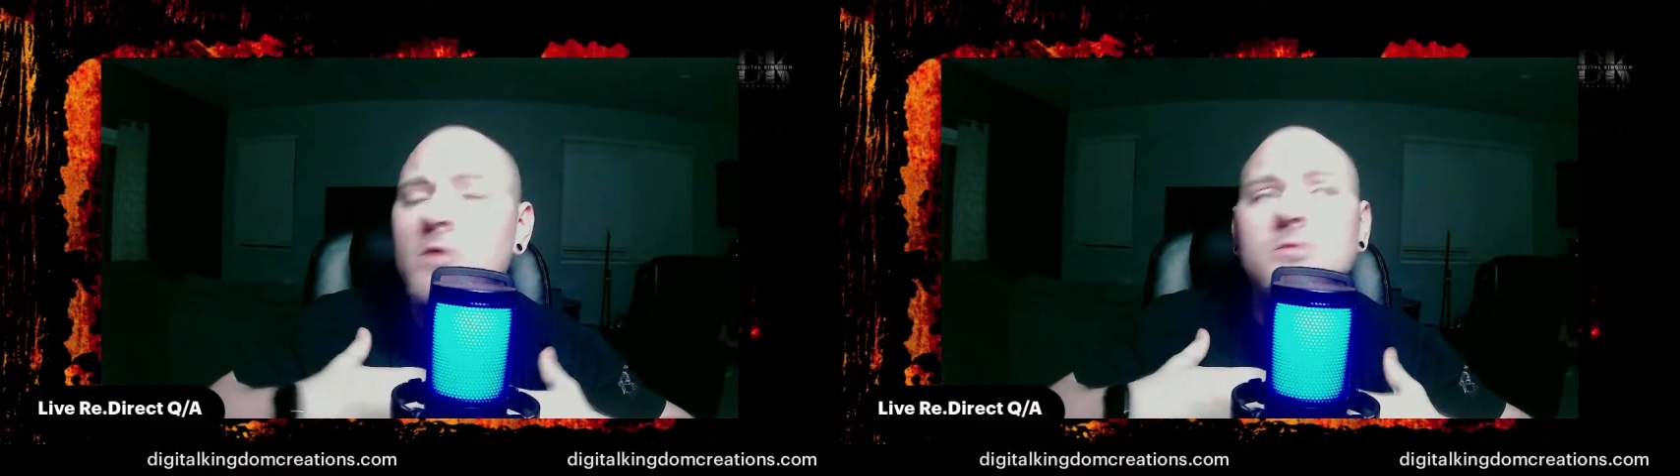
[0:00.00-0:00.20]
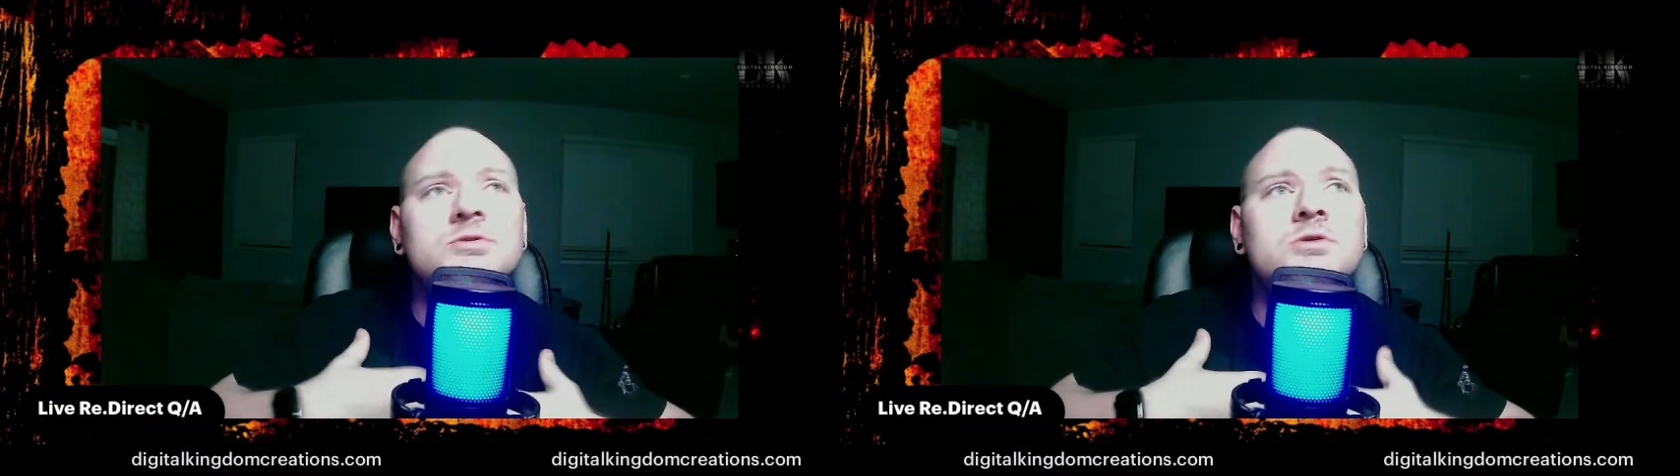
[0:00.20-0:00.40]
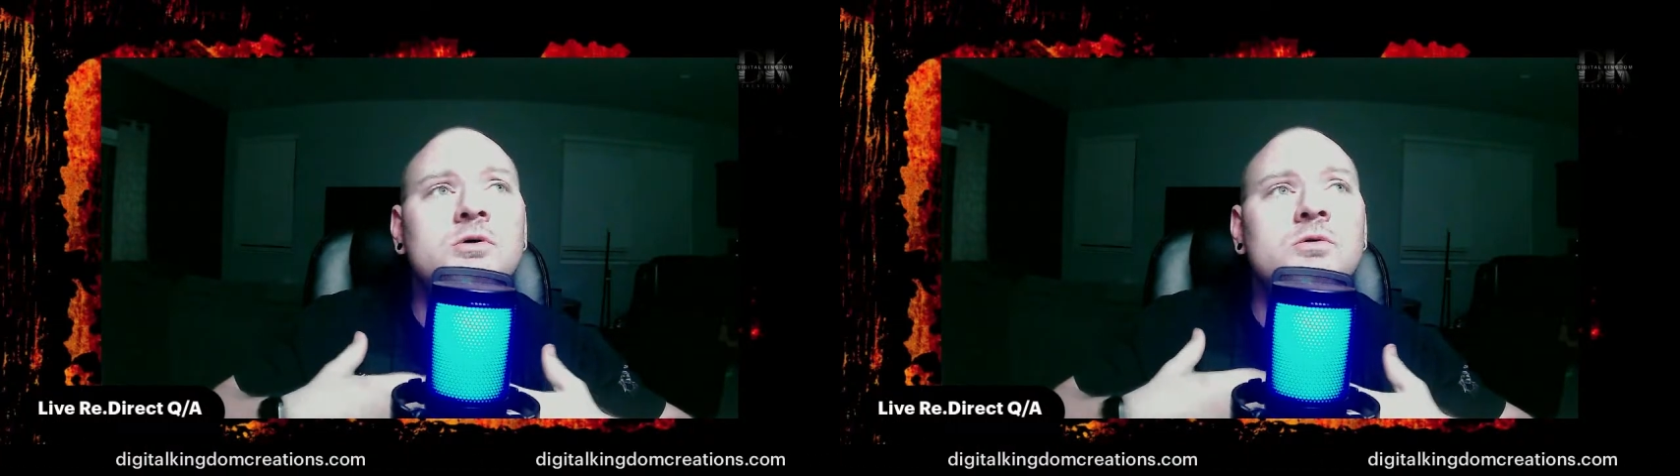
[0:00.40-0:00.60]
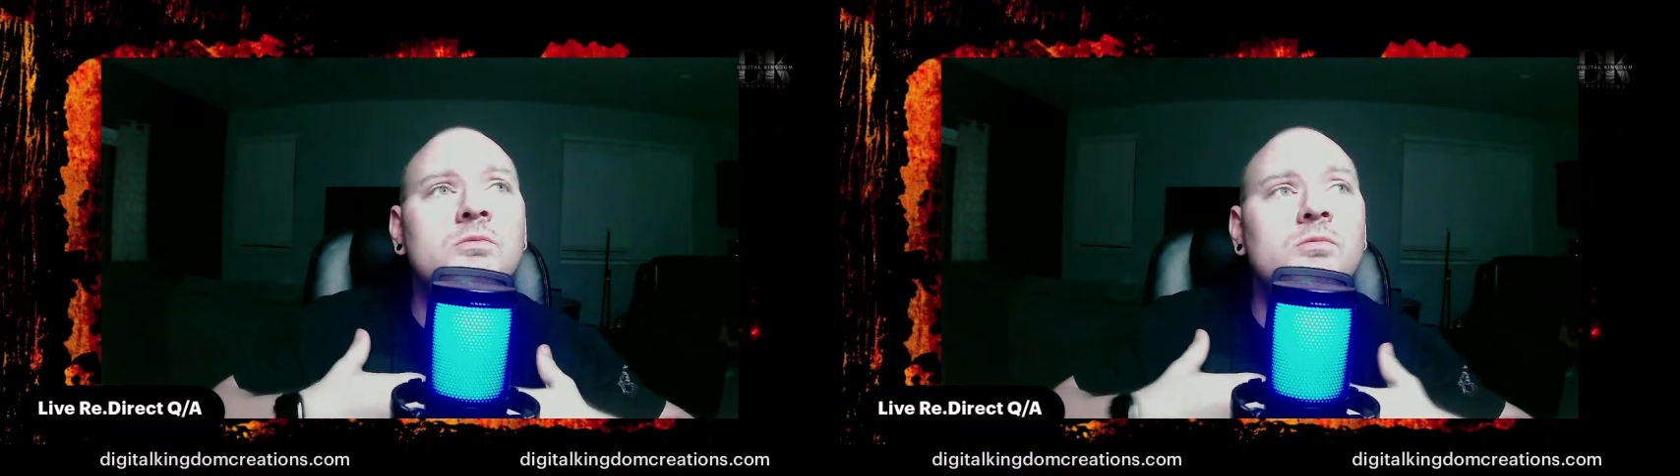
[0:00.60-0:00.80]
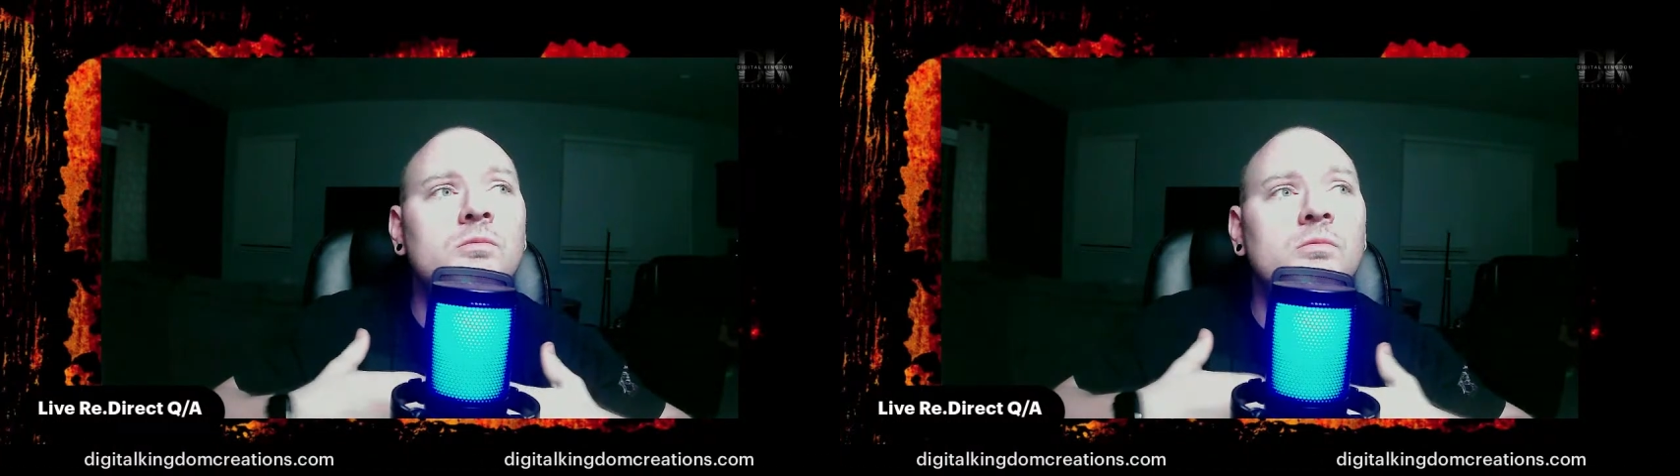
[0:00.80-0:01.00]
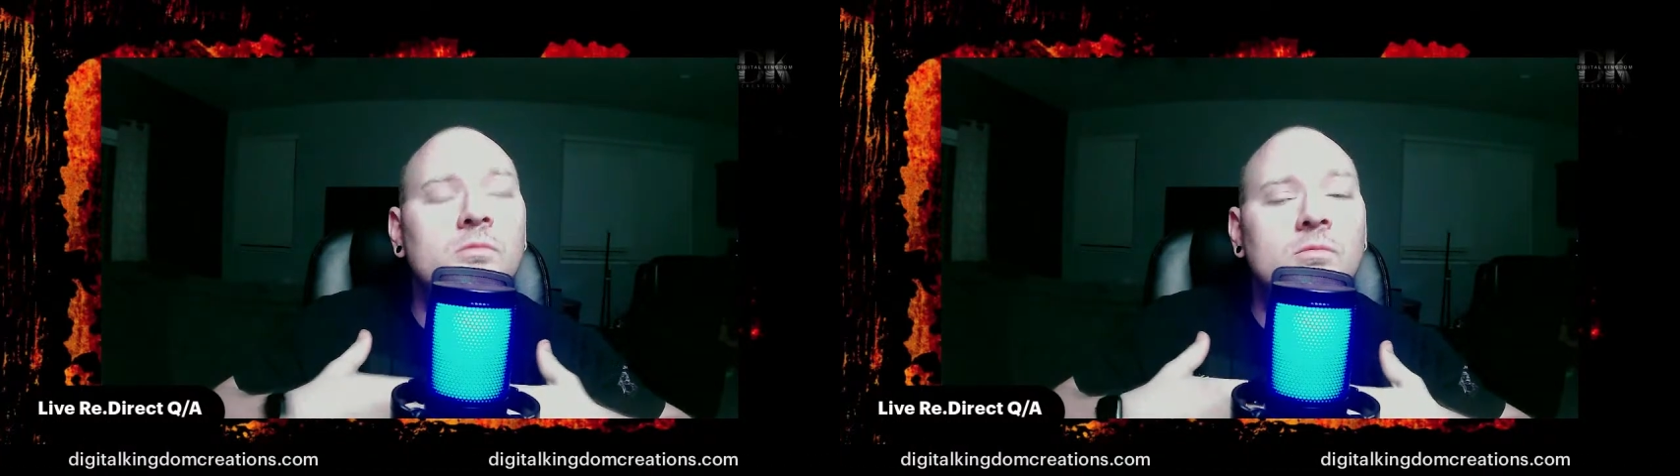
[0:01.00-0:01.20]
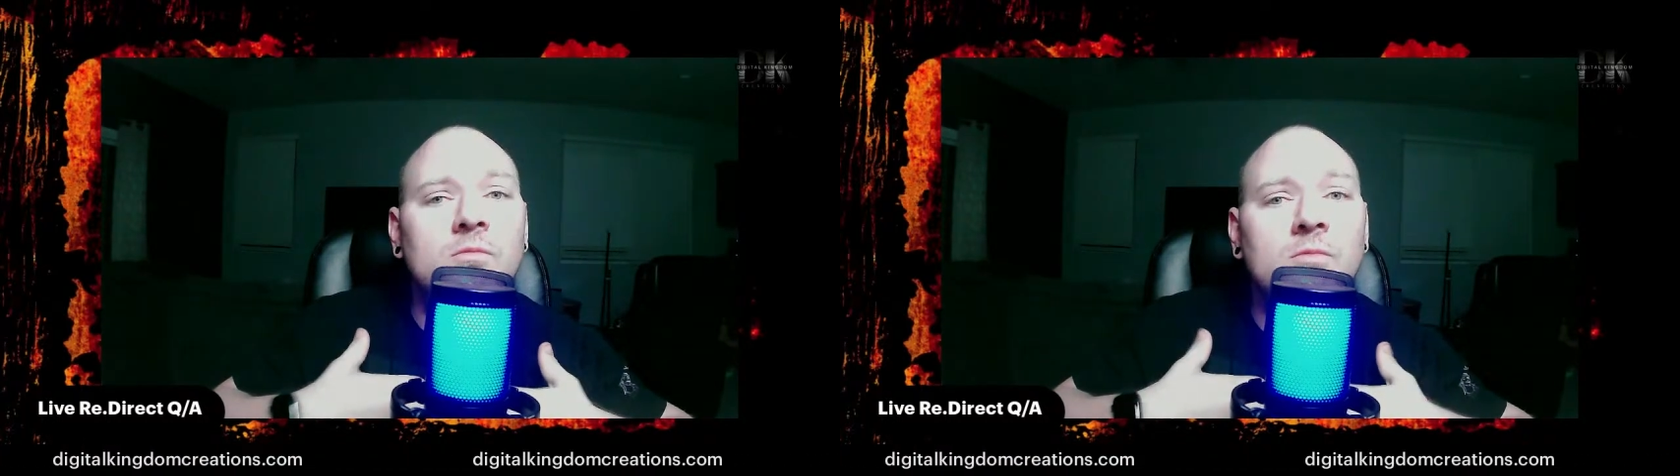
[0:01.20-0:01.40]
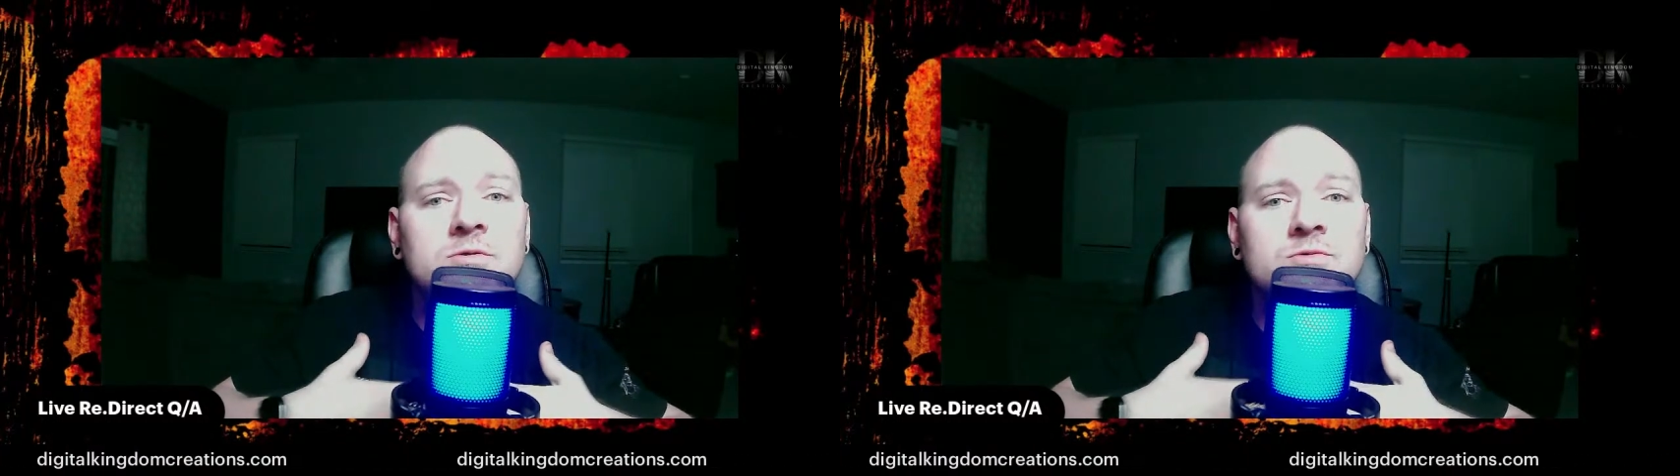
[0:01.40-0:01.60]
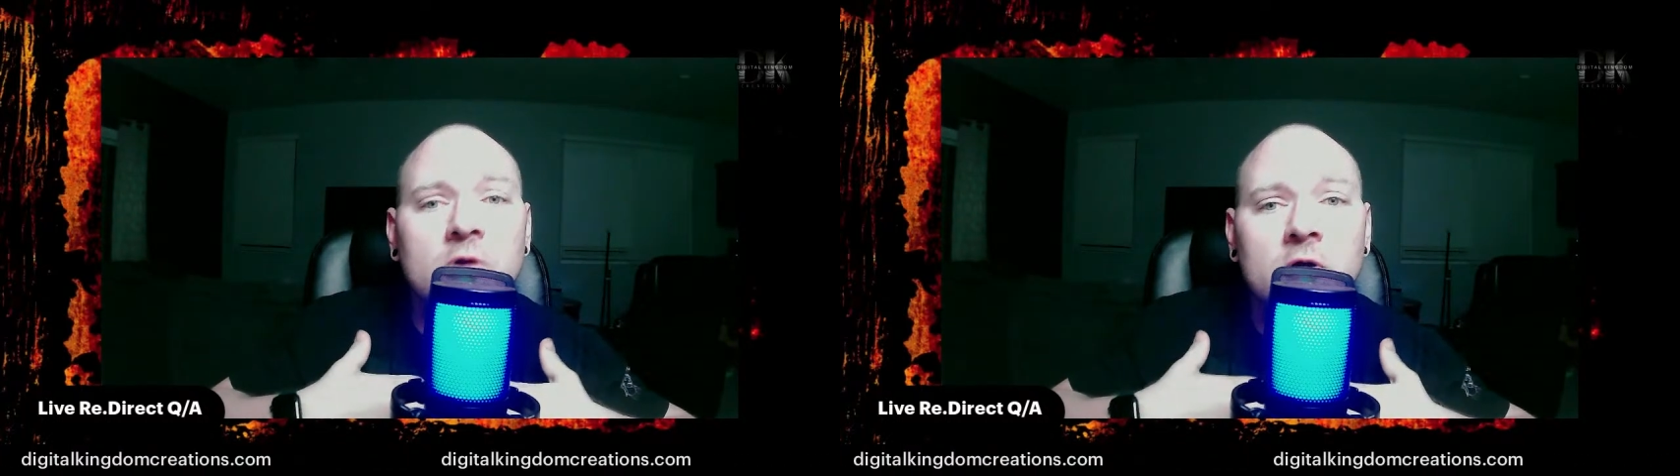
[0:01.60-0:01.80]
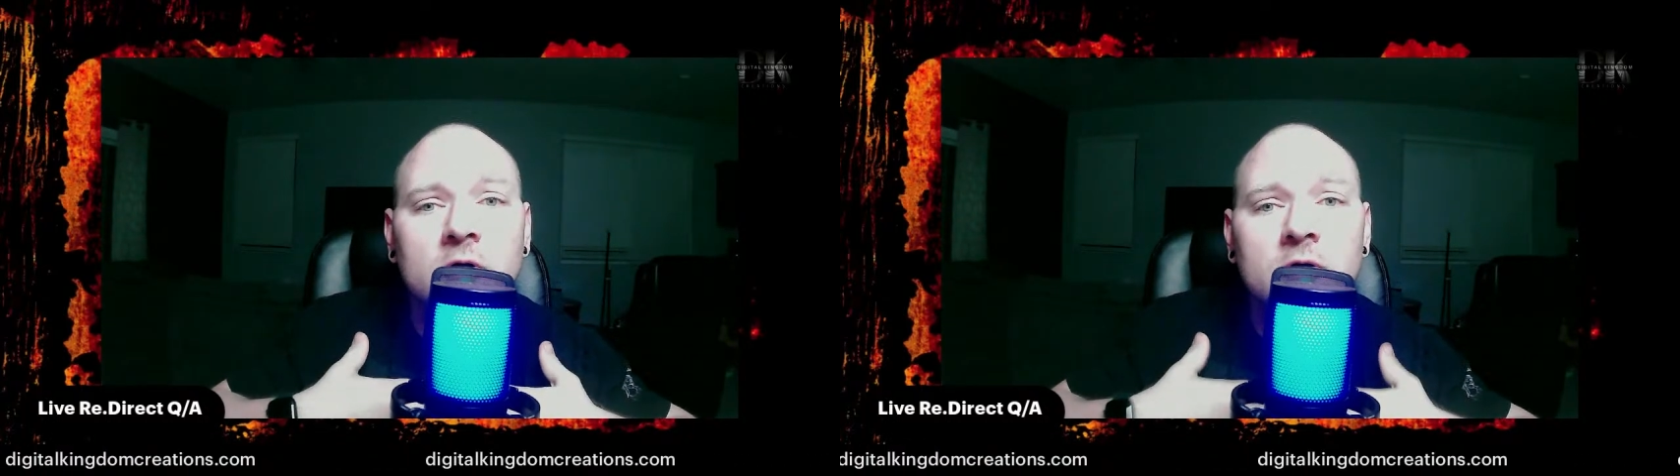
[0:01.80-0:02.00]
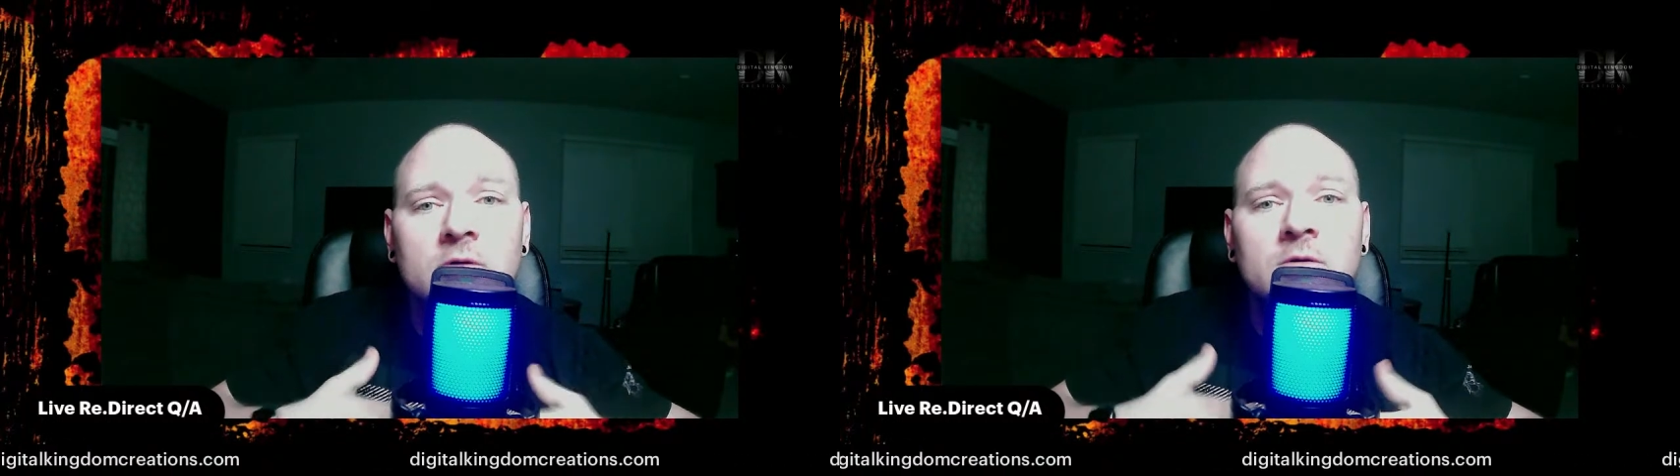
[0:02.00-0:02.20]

So what's wrong?